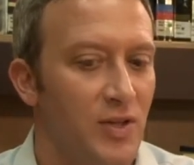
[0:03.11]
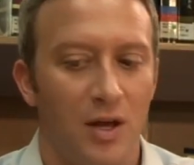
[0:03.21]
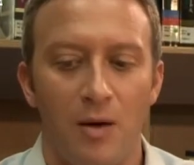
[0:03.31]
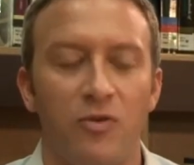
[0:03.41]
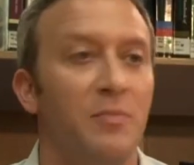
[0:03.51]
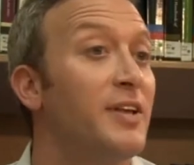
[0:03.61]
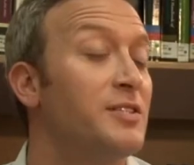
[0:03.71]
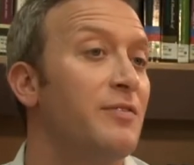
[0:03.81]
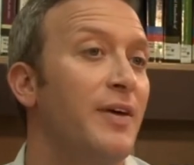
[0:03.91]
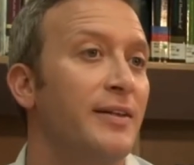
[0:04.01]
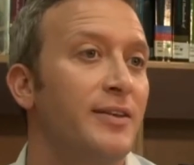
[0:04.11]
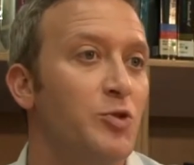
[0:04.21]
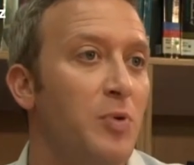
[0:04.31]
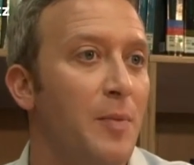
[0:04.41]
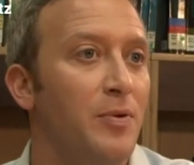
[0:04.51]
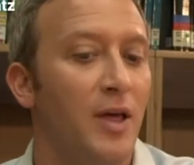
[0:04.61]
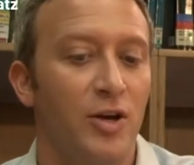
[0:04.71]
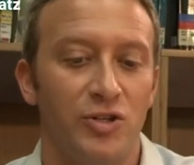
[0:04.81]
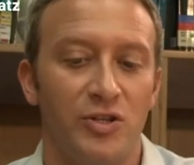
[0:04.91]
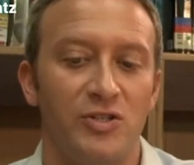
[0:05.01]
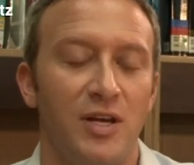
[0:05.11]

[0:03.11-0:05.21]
they come from disadvantaged populations,